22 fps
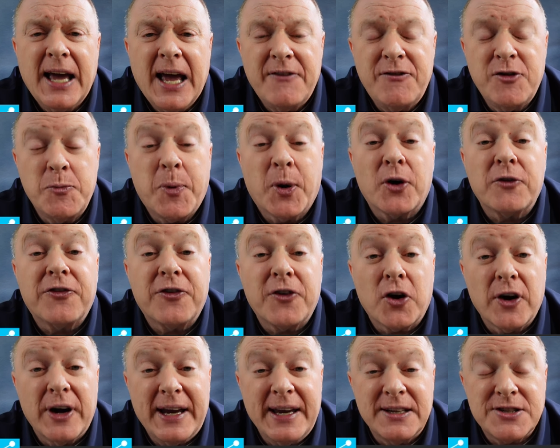If you
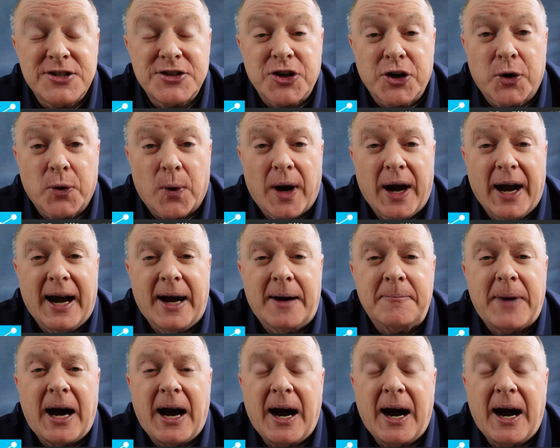prefer Instagram,